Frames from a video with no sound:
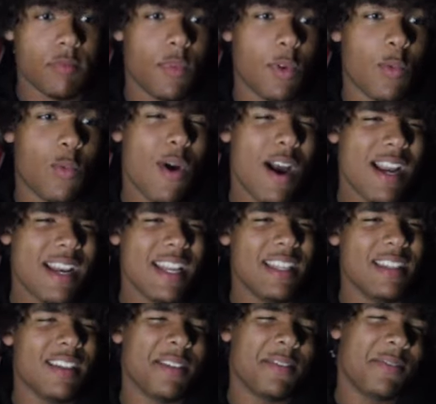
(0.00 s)
What in the
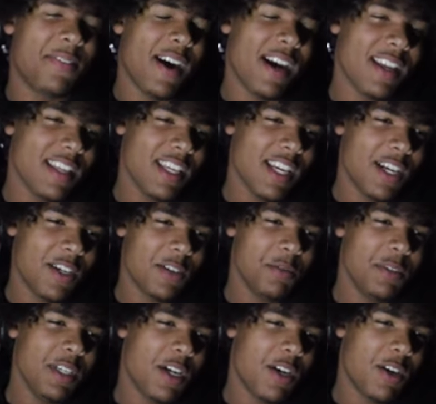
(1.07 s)
fuck? Yo,
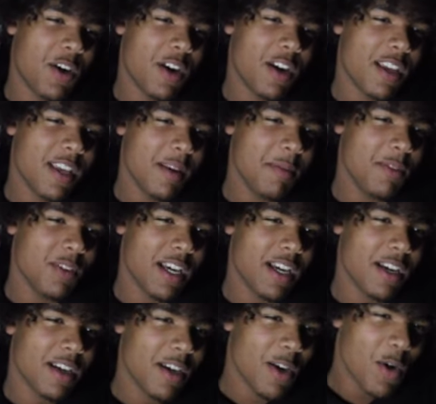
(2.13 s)
hold on. Keep doing that.
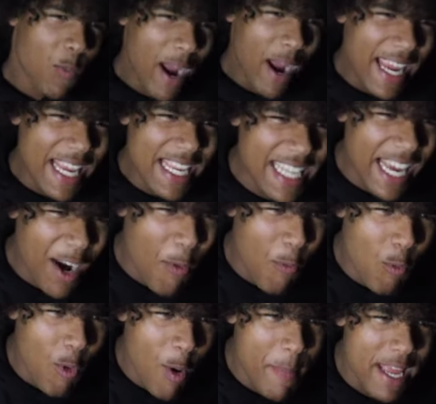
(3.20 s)
Wait, is that a
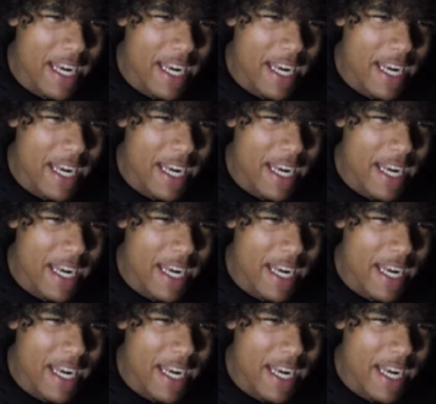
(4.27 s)
woman?